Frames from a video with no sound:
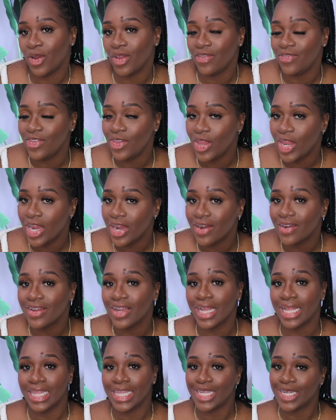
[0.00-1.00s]
if you
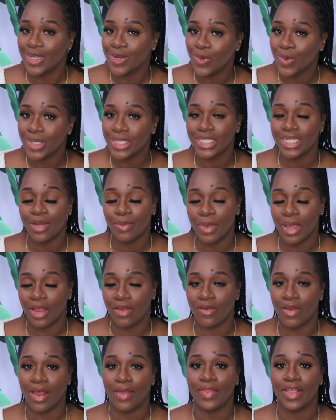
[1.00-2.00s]
hear a little noise in the
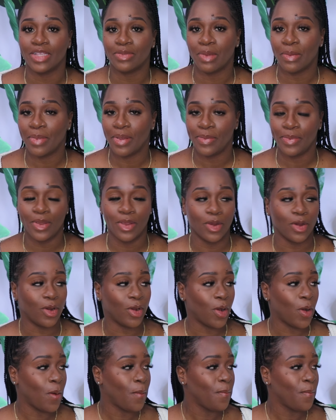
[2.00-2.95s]
background, that's my baby girl.